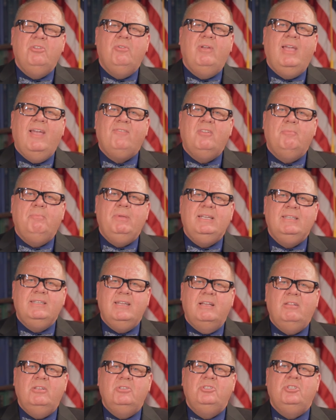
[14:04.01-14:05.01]
You have to be
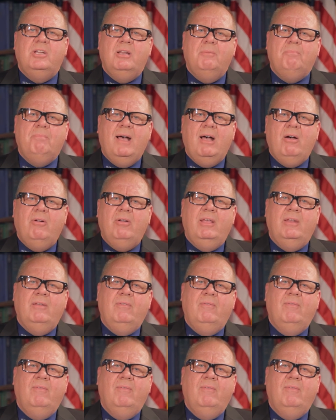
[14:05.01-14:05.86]
diligent about it.